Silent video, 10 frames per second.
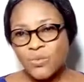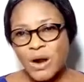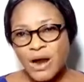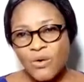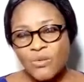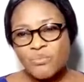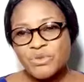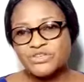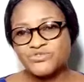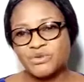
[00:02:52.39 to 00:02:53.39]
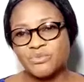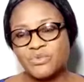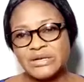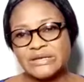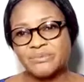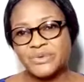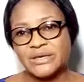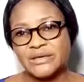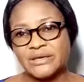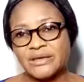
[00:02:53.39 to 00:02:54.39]
How miserable will it
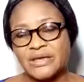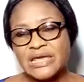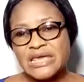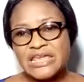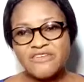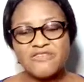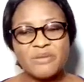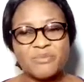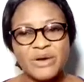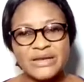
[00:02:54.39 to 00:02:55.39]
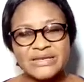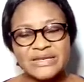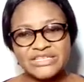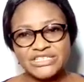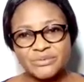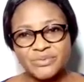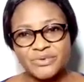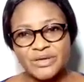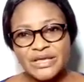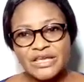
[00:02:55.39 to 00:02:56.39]
be if a partnership,
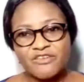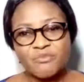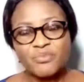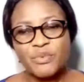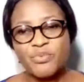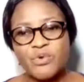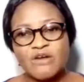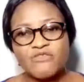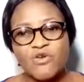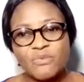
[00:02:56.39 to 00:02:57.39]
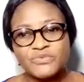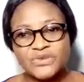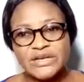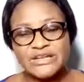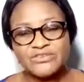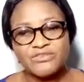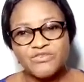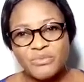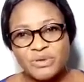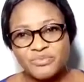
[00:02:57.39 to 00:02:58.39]
people who have come together to
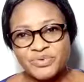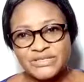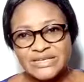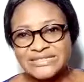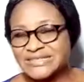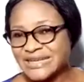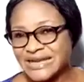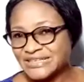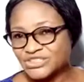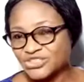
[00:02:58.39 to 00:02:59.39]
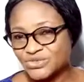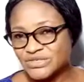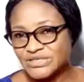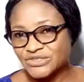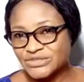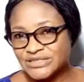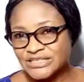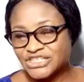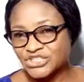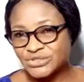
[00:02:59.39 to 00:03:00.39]
form a business, they can't trust
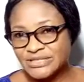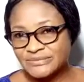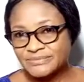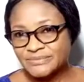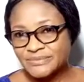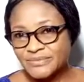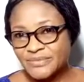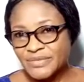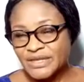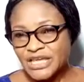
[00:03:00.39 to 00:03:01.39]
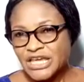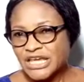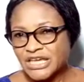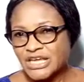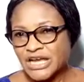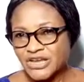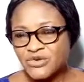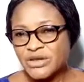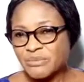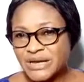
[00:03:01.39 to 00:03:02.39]
each other? Can you
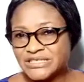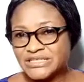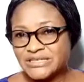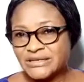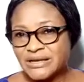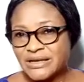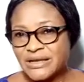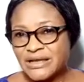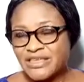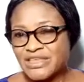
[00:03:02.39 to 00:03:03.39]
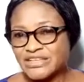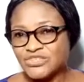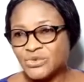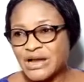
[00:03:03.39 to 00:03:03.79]
imagine that you